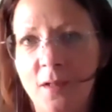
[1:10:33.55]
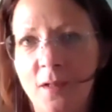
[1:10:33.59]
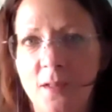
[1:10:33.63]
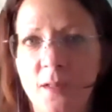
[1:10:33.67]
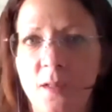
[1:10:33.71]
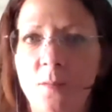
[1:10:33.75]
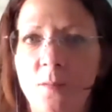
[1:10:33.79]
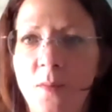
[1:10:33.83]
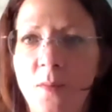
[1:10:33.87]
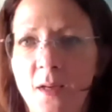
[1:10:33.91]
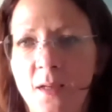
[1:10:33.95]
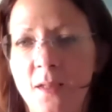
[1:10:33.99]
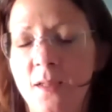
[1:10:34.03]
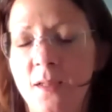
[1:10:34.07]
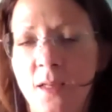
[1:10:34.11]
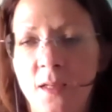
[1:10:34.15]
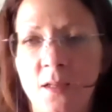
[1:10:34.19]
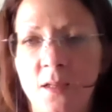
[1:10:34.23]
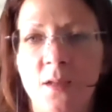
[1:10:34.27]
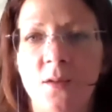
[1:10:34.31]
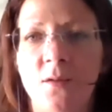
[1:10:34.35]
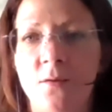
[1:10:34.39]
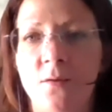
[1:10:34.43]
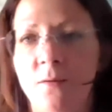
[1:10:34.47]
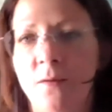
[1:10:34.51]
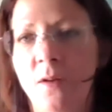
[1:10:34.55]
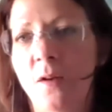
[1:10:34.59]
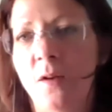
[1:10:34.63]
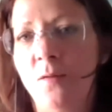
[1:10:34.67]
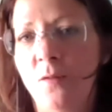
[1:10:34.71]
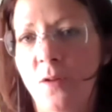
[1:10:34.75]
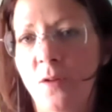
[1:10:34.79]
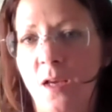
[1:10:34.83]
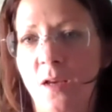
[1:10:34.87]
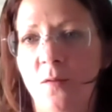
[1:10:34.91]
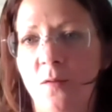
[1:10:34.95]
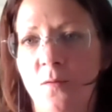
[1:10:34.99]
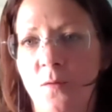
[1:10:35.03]
does it make sense to
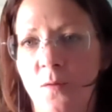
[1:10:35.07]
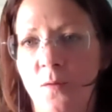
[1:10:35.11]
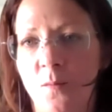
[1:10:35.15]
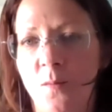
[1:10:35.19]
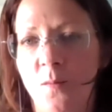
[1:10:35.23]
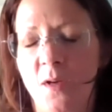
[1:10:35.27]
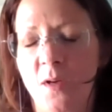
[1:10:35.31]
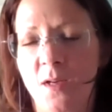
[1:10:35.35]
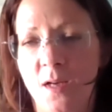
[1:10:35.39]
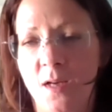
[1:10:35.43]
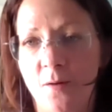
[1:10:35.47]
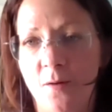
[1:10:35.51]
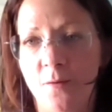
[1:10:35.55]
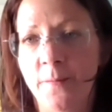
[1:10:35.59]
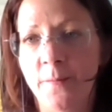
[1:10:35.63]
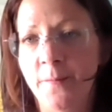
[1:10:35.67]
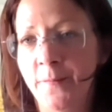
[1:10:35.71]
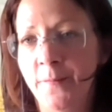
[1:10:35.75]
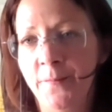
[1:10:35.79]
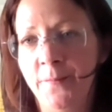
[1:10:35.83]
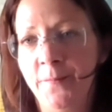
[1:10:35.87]
relocate for me now?